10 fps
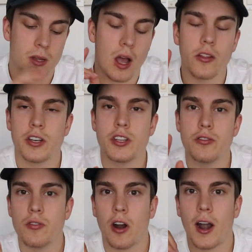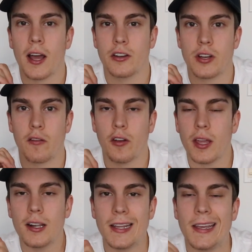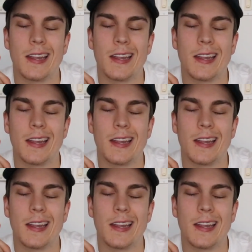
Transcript: Other two are how to travel Italy